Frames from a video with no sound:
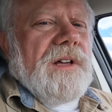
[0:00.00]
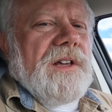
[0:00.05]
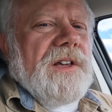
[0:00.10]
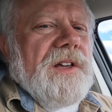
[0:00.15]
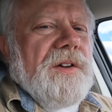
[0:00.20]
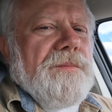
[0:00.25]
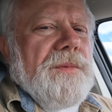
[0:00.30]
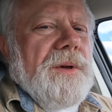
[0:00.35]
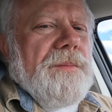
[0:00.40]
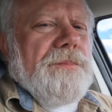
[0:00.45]

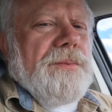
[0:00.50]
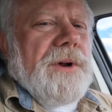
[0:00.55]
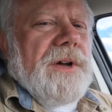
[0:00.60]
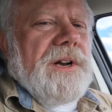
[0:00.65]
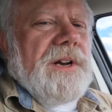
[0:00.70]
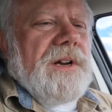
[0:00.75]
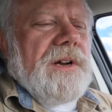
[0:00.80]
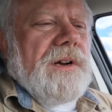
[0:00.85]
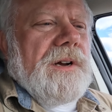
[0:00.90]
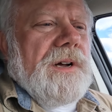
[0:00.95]
give me
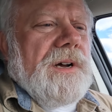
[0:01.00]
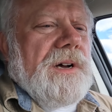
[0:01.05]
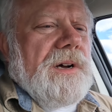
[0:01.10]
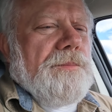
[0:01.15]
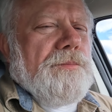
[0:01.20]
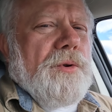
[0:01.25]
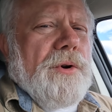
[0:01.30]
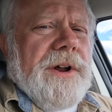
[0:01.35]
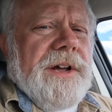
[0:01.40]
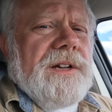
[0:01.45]

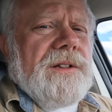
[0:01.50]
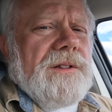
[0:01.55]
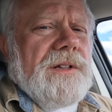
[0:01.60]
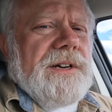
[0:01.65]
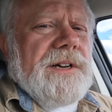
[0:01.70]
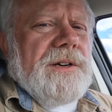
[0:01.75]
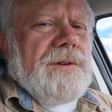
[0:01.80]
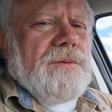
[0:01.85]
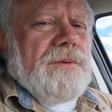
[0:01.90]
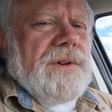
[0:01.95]
brake
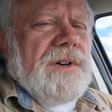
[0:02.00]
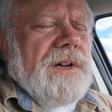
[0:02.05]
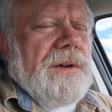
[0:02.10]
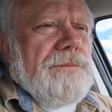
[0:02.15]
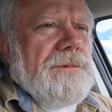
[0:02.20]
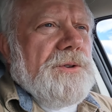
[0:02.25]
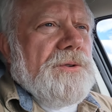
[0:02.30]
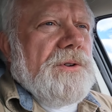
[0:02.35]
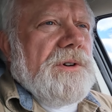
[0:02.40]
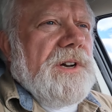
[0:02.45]
light when
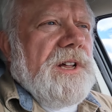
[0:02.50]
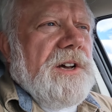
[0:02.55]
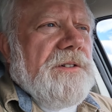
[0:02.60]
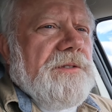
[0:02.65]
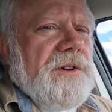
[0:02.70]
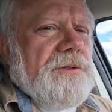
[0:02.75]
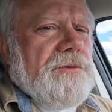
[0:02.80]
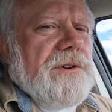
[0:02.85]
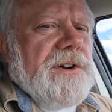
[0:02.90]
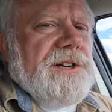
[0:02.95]
I'm doing
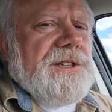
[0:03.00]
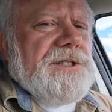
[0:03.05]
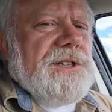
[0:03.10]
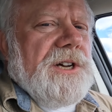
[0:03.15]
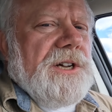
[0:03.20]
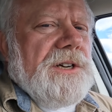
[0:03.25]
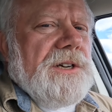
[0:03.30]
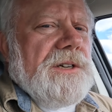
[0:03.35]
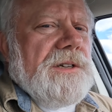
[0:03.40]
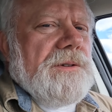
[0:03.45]
heavy
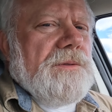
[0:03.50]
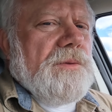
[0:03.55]
regen,